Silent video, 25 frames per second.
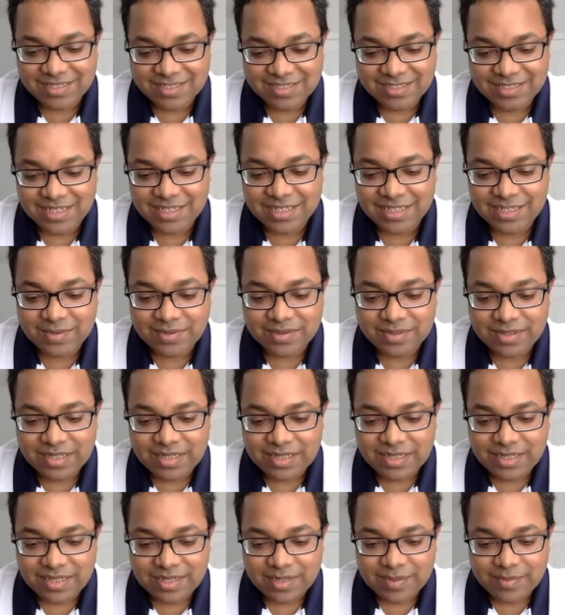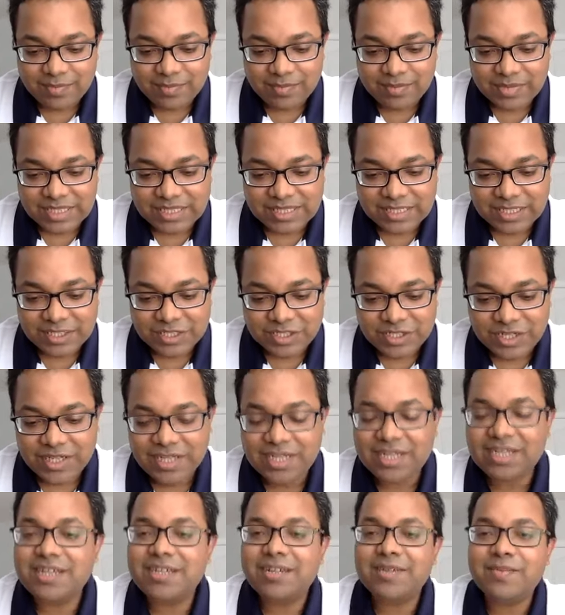sent a message
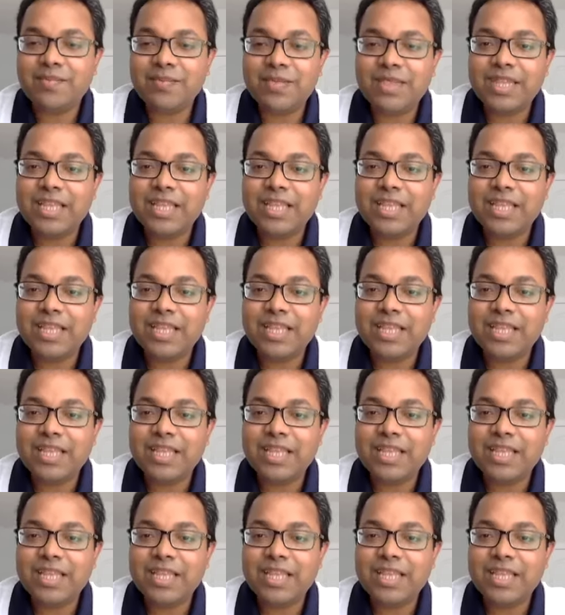here